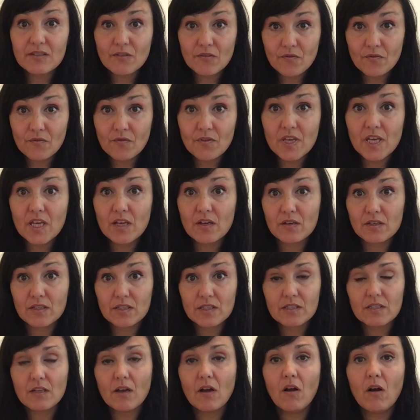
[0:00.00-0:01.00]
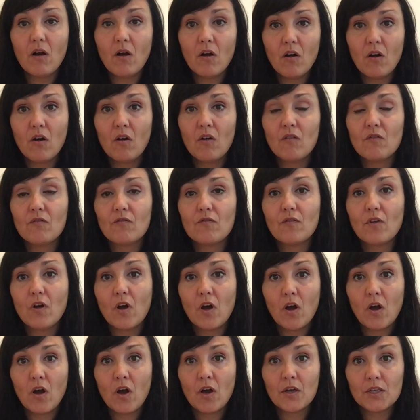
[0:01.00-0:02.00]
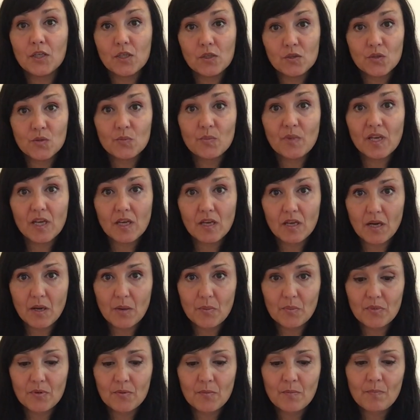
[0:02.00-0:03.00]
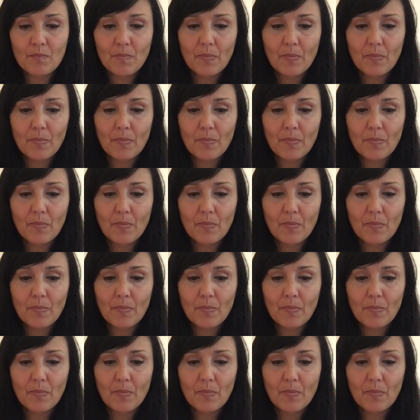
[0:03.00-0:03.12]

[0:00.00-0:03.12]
the fears of you speaking up.